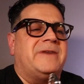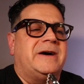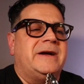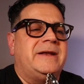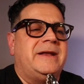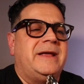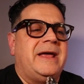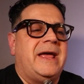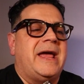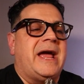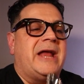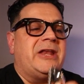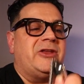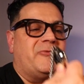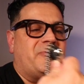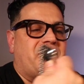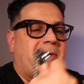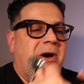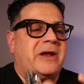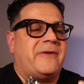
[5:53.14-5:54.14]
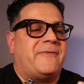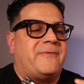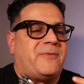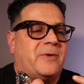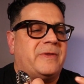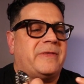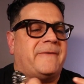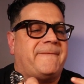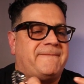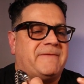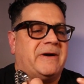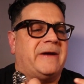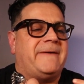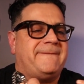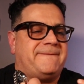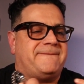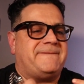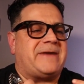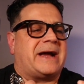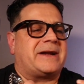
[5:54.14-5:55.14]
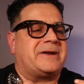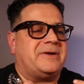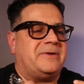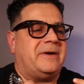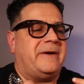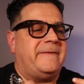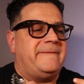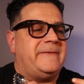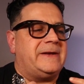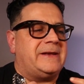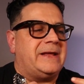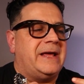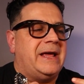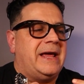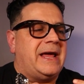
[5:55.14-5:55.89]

fun and you bought it for the fun factor of it